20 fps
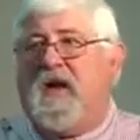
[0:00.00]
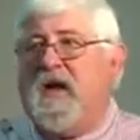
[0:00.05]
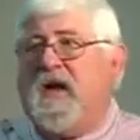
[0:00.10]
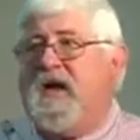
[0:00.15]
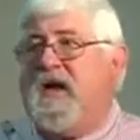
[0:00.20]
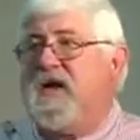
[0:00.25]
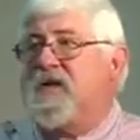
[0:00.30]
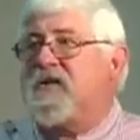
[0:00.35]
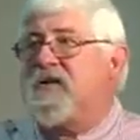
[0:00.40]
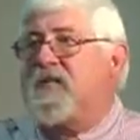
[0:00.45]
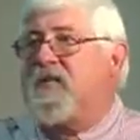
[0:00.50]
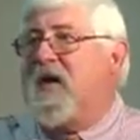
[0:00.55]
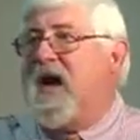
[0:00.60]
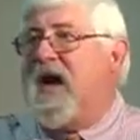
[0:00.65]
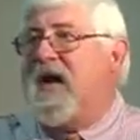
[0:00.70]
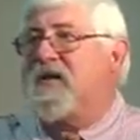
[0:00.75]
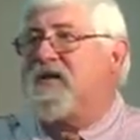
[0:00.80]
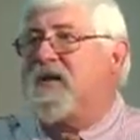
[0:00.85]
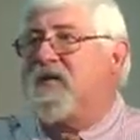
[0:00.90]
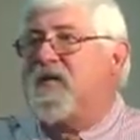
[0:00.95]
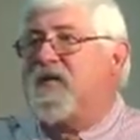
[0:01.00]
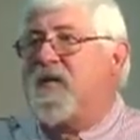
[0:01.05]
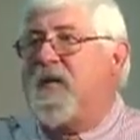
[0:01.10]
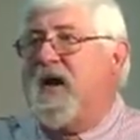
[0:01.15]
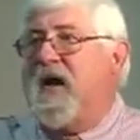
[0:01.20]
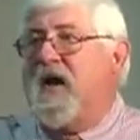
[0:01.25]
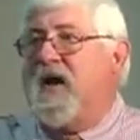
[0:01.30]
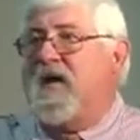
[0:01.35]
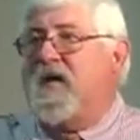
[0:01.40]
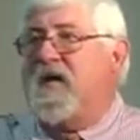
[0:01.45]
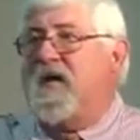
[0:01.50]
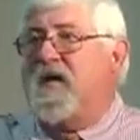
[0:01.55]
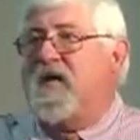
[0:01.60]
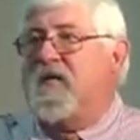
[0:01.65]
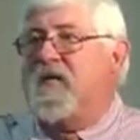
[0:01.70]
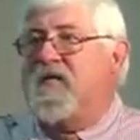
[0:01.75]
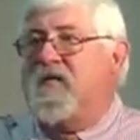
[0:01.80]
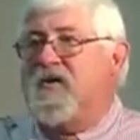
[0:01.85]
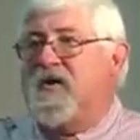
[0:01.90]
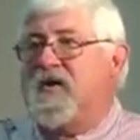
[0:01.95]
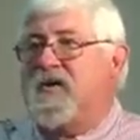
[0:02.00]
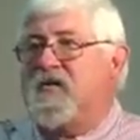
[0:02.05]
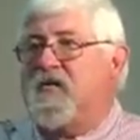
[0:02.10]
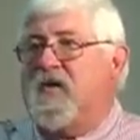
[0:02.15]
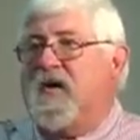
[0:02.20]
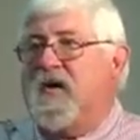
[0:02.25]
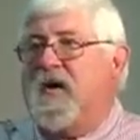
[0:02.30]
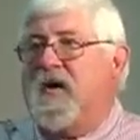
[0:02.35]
here's the price that was paid for this one.